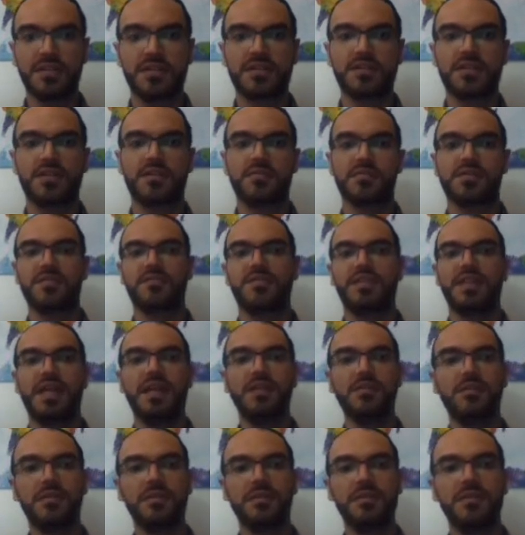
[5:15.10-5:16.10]
in terms of an
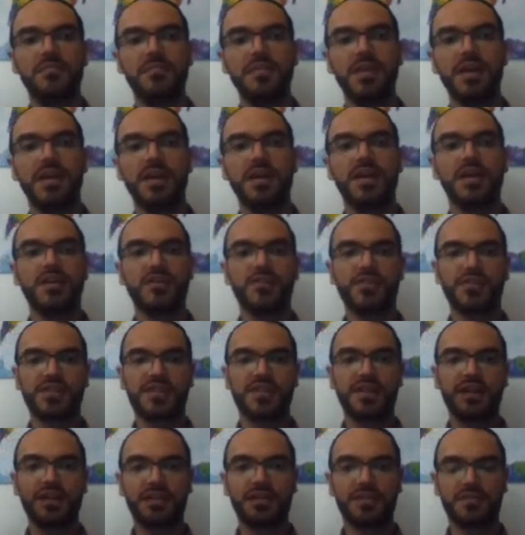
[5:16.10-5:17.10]
algorithm, you
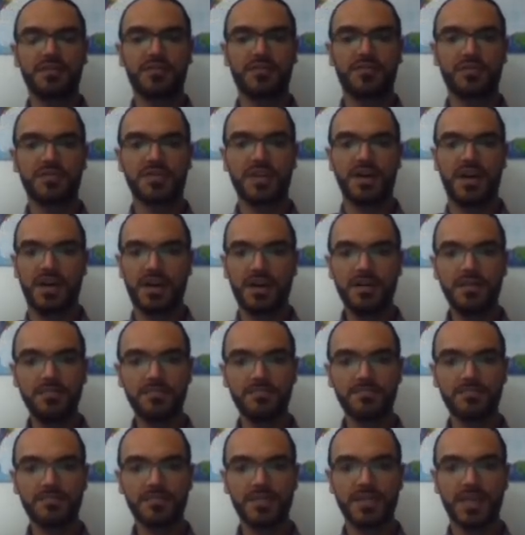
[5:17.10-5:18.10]
start at the root r,
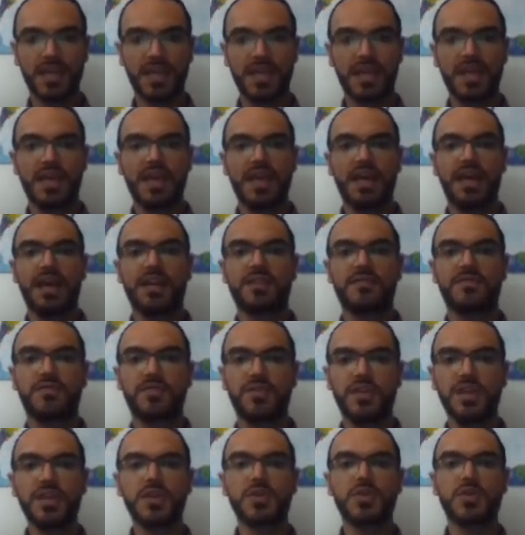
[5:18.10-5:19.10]
and
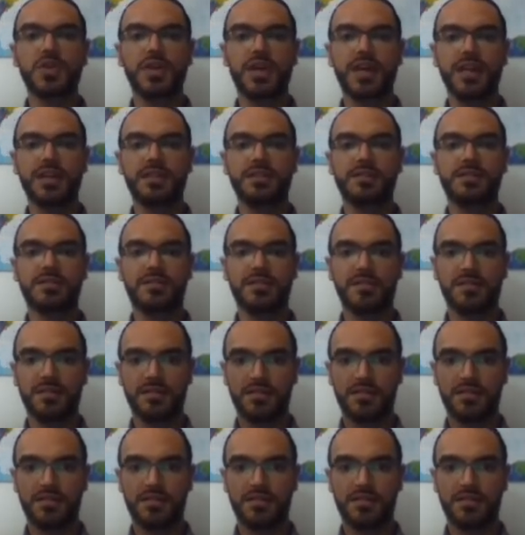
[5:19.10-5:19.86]
for each child